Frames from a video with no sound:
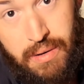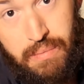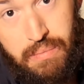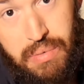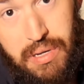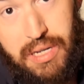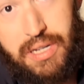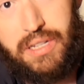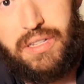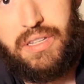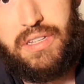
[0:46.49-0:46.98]

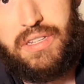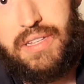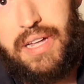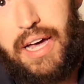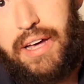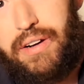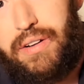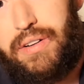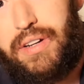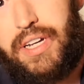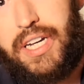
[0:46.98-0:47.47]
Because it's
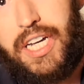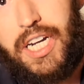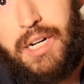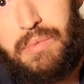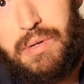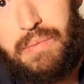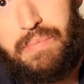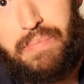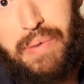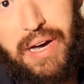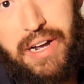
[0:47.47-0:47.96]
not only going to
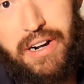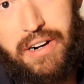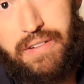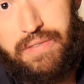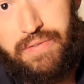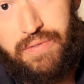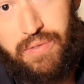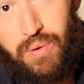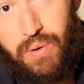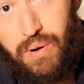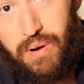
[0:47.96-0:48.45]
be better
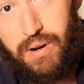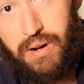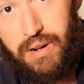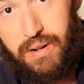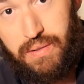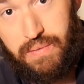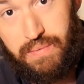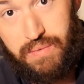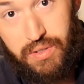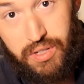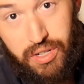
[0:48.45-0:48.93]

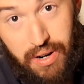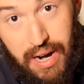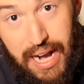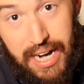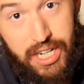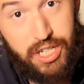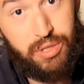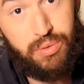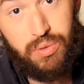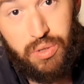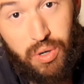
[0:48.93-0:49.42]
for your
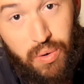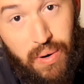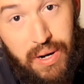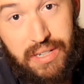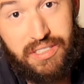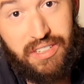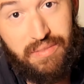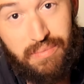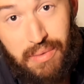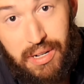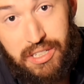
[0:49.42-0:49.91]
actual
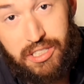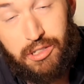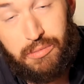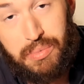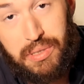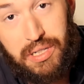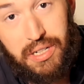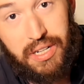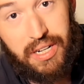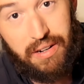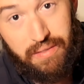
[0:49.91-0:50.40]
quest of muscle
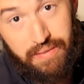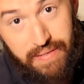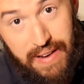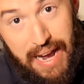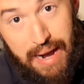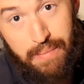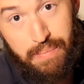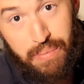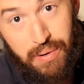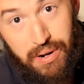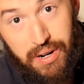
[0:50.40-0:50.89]
building and
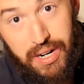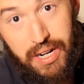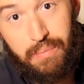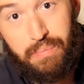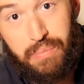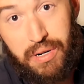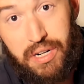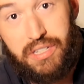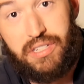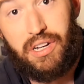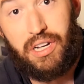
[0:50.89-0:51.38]
fat burning,
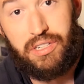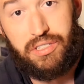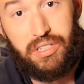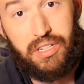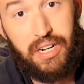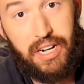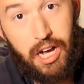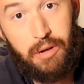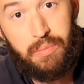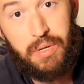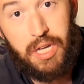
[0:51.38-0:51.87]
but it's also
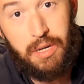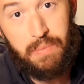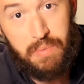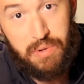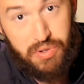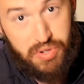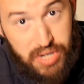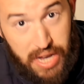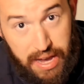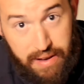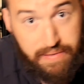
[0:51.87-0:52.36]
going to help keep
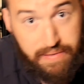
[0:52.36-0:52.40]
you safe.